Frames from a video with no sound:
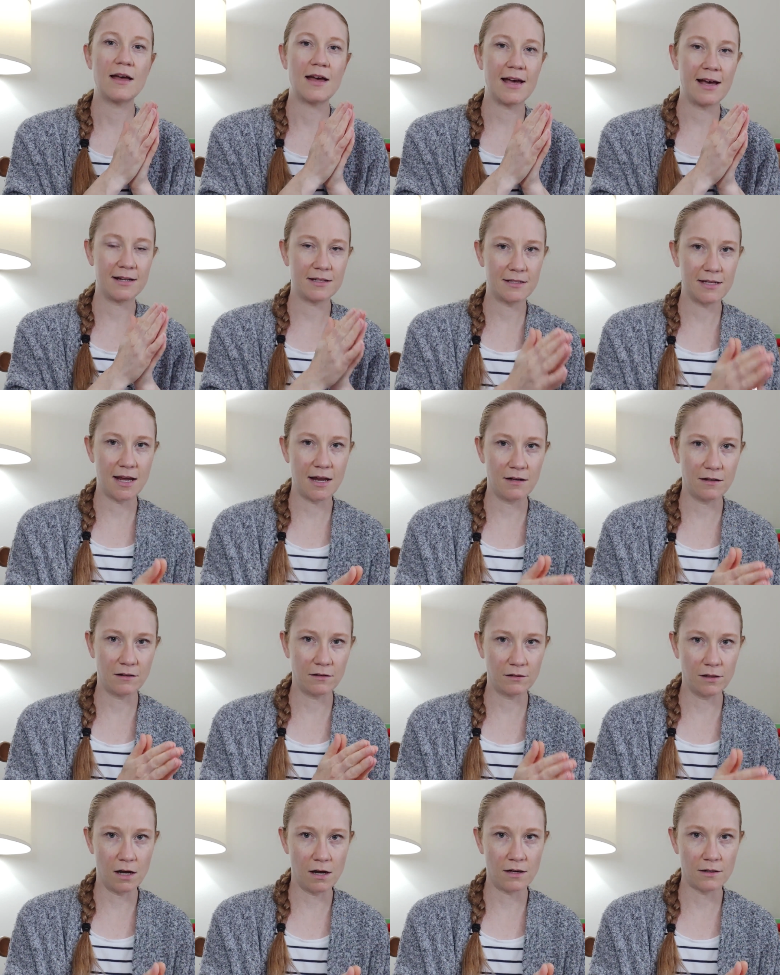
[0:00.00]
at 10
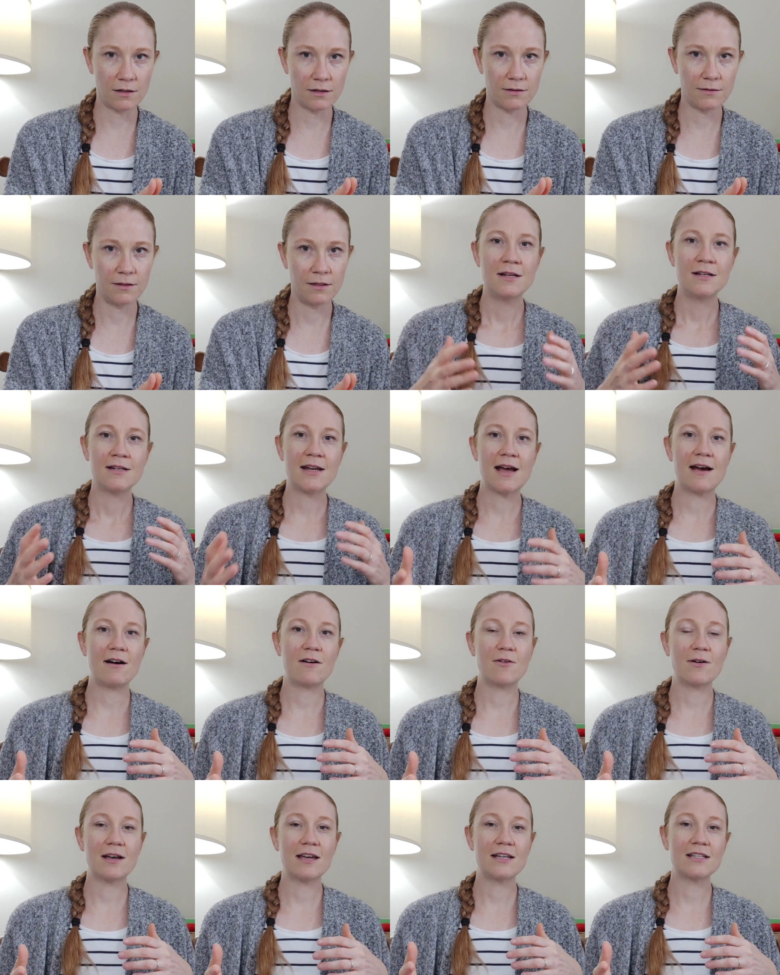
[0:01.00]
o'clock.
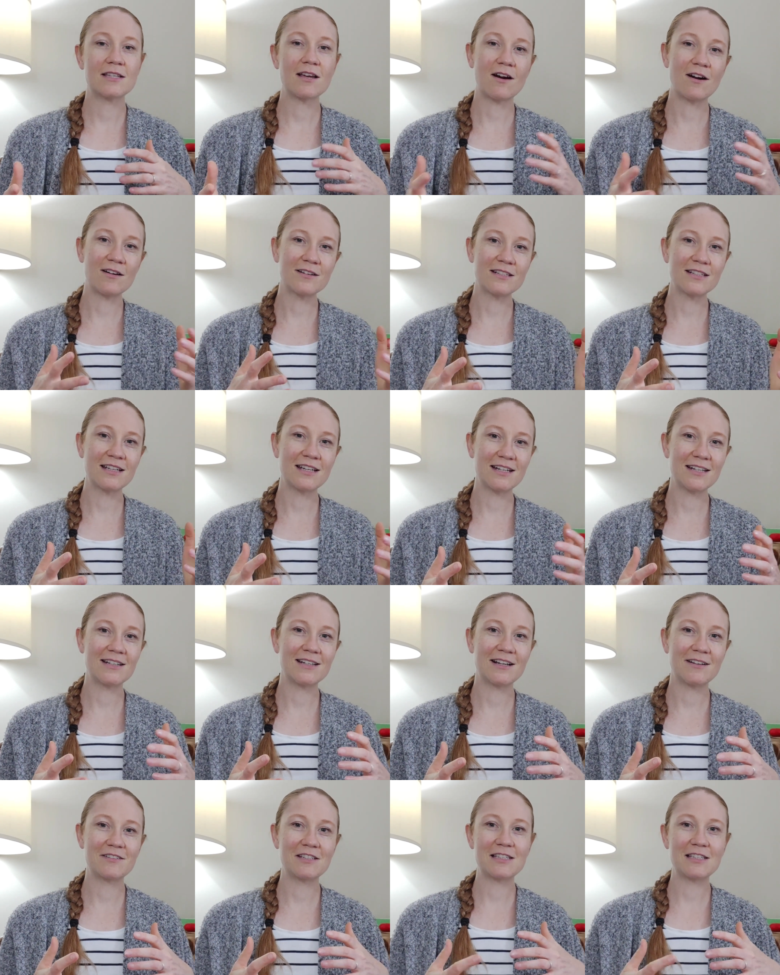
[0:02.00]
Now, it's hard to get enough